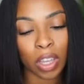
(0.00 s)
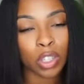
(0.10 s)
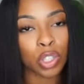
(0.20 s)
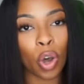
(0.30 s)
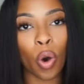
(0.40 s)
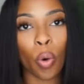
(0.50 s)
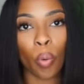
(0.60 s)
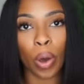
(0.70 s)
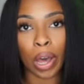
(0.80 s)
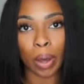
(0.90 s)

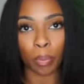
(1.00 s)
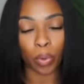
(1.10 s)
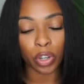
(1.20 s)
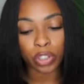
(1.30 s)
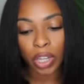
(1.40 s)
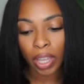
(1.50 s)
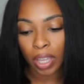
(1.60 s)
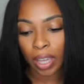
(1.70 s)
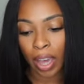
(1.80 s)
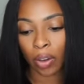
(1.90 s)
So when you're
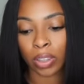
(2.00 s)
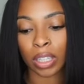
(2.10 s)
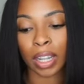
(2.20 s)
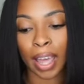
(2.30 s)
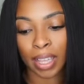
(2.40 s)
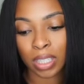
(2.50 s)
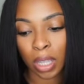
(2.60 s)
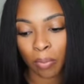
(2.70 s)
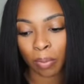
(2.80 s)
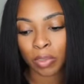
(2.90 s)
checking out, at the last
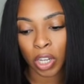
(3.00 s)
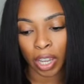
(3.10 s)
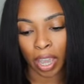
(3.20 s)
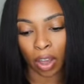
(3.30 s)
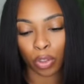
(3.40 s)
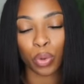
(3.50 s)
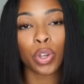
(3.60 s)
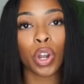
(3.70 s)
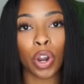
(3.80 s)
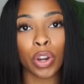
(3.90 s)
step of checkout, you
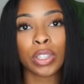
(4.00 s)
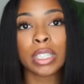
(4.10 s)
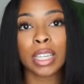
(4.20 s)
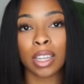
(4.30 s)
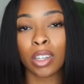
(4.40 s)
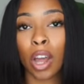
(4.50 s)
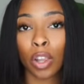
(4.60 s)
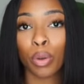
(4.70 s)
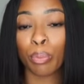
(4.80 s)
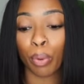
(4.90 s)
can earn
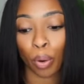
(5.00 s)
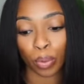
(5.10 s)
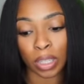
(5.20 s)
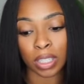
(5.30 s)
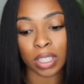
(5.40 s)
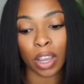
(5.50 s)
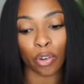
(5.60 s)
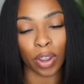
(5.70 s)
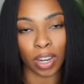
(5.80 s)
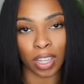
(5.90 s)
$10 bonus
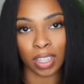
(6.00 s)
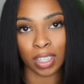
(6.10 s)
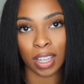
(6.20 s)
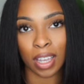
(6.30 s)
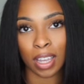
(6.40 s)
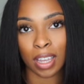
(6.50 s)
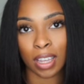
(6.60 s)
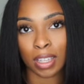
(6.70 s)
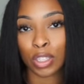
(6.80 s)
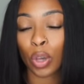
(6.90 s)
credit.
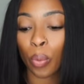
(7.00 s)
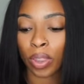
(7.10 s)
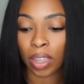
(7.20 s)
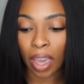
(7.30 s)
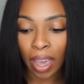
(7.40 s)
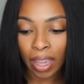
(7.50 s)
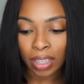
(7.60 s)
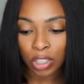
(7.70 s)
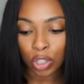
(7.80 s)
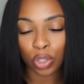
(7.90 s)
So with
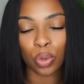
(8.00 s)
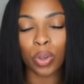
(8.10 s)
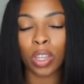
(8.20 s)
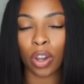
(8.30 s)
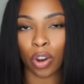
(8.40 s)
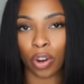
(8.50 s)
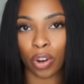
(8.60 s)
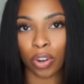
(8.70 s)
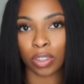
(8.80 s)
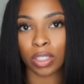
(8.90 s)
Catch, you can
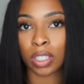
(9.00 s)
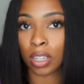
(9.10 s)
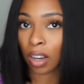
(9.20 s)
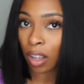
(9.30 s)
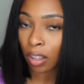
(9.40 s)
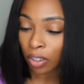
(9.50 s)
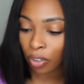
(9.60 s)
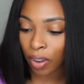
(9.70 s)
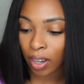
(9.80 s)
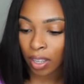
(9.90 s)
earn $10
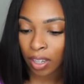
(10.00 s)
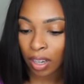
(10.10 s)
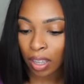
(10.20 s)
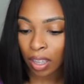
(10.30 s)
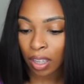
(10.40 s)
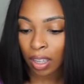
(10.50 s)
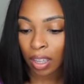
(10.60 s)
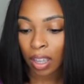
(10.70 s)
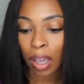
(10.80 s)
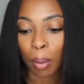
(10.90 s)
credit
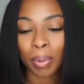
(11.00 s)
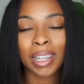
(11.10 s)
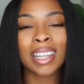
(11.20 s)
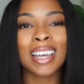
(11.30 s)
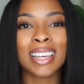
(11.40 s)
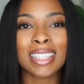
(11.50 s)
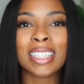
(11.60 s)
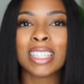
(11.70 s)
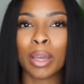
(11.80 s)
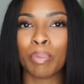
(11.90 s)
plus
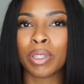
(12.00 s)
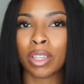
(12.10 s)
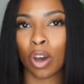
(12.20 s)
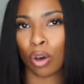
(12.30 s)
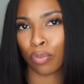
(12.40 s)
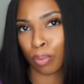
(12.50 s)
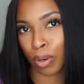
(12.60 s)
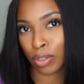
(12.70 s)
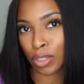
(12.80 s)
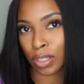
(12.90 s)
10% off your
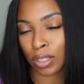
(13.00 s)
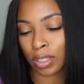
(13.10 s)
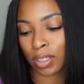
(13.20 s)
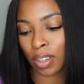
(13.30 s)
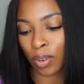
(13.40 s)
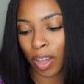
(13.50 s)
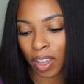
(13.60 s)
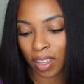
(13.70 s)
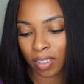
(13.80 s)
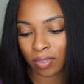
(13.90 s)
purchase.
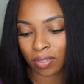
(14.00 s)
Okay?